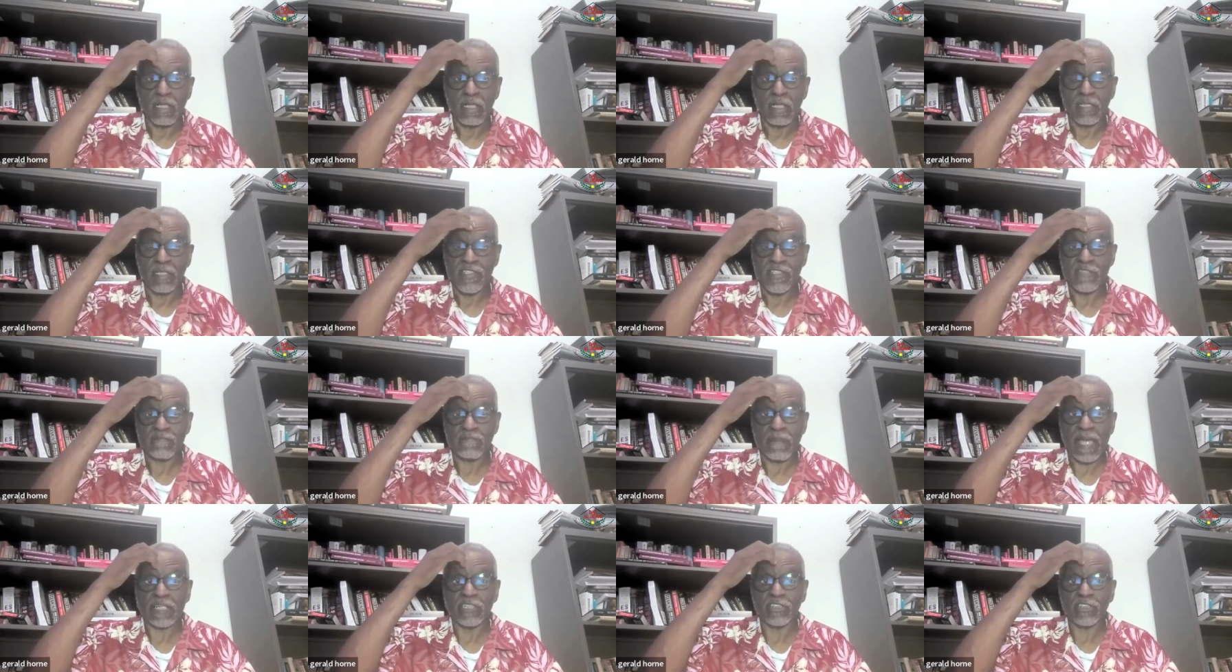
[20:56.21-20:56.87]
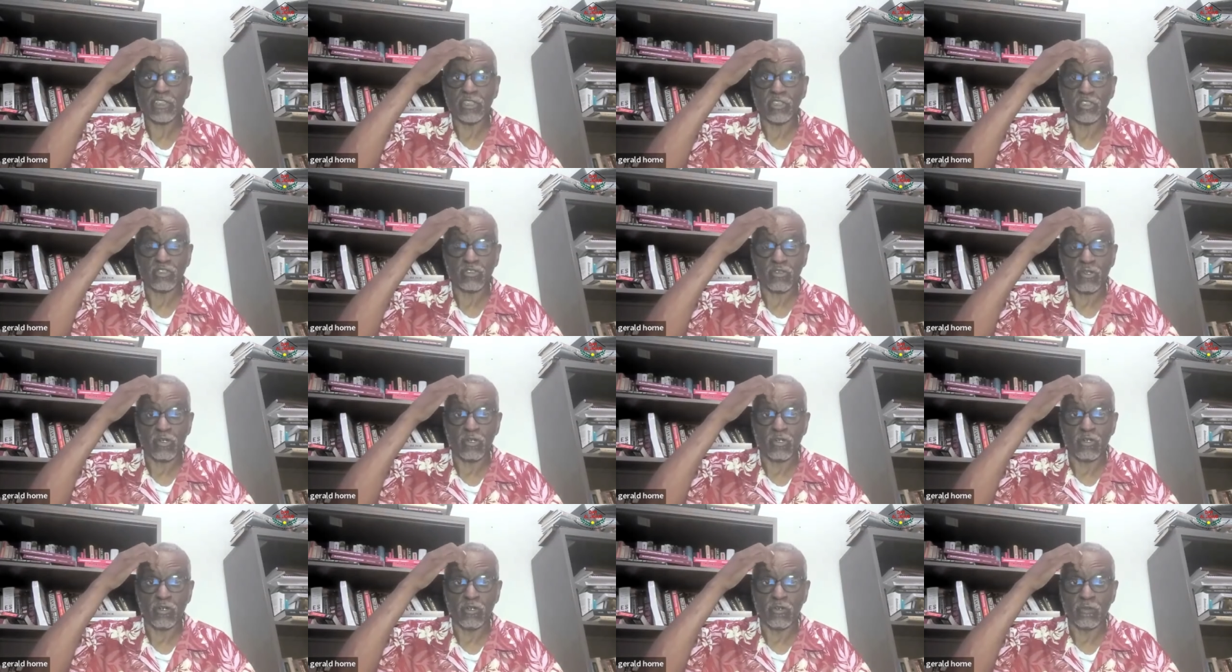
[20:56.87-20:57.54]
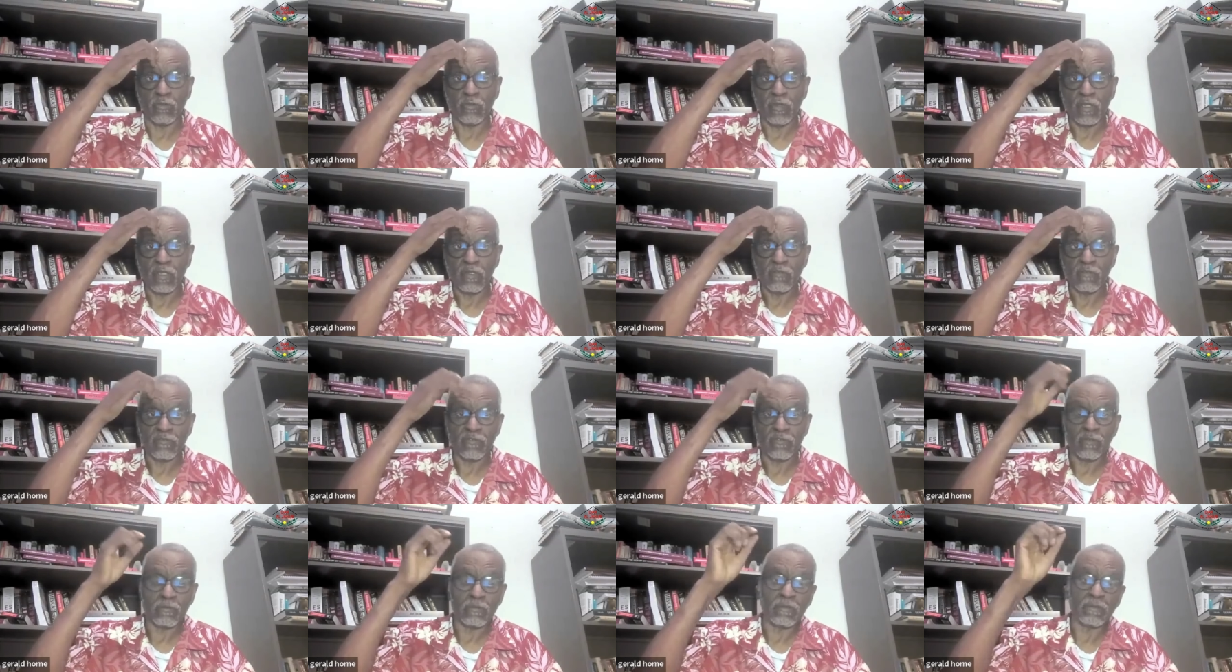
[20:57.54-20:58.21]
Spanish control
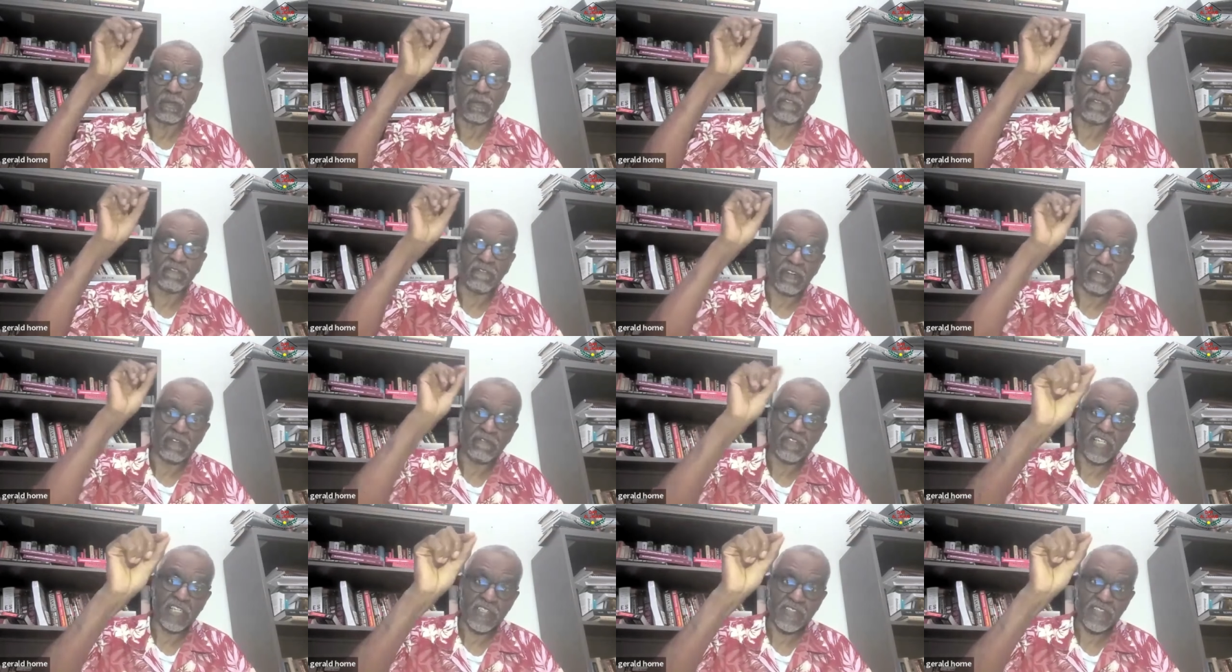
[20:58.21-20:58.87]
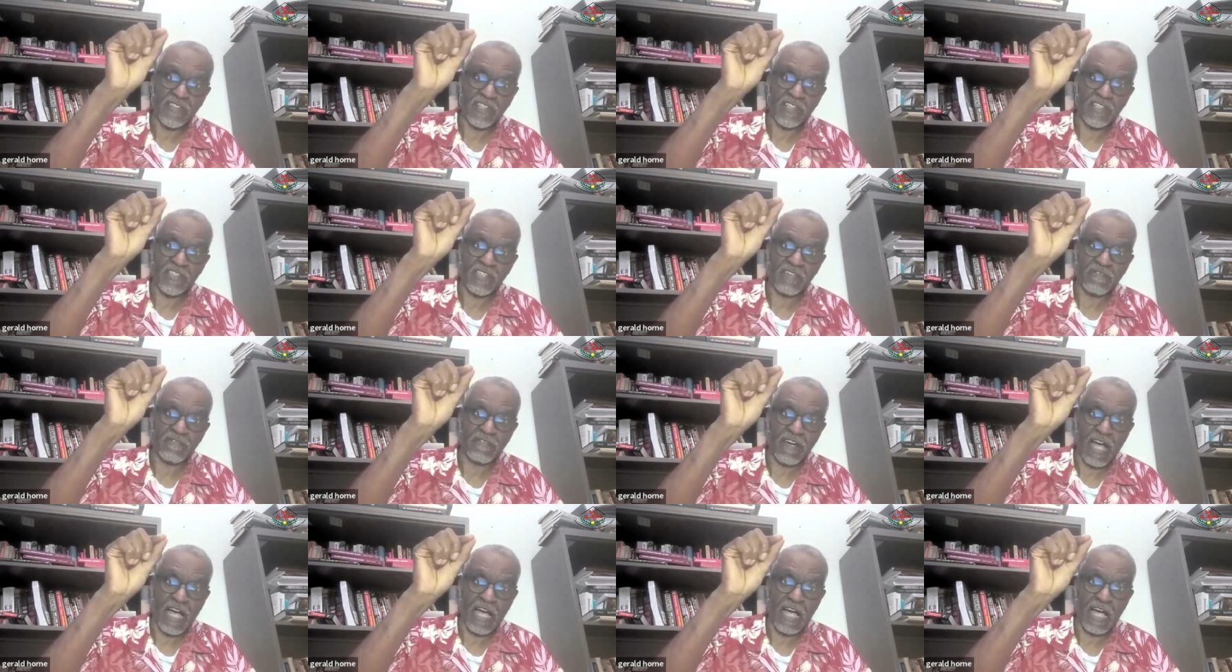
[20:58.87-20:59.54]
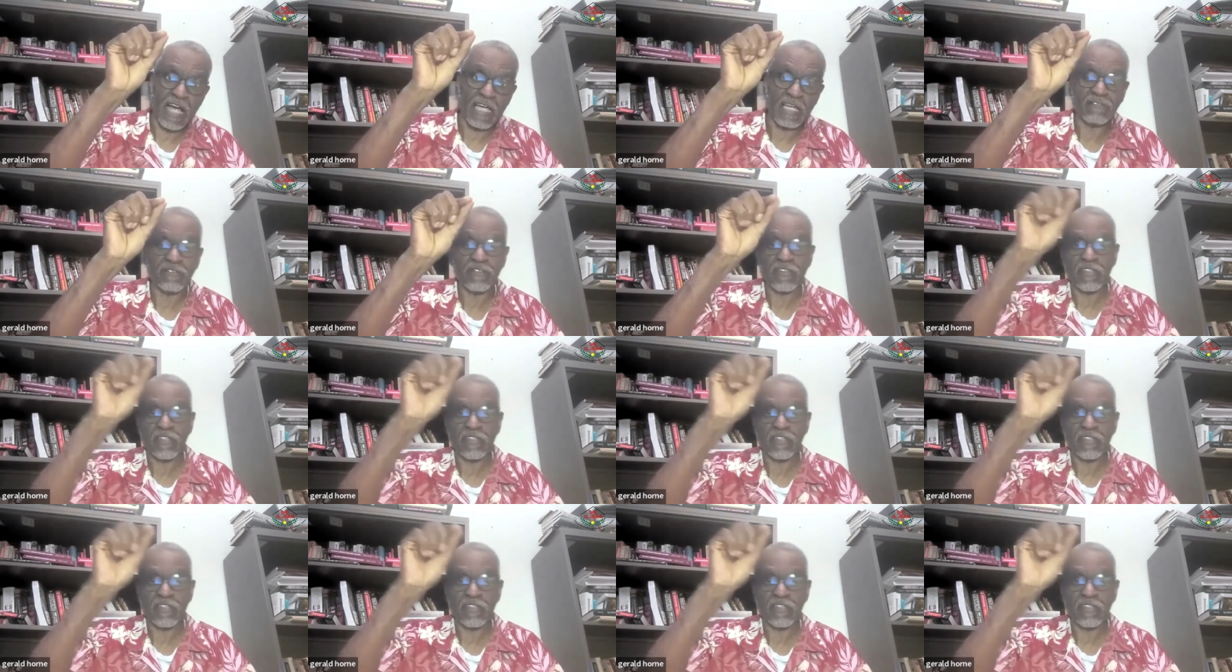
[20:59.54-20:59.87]
from about 1565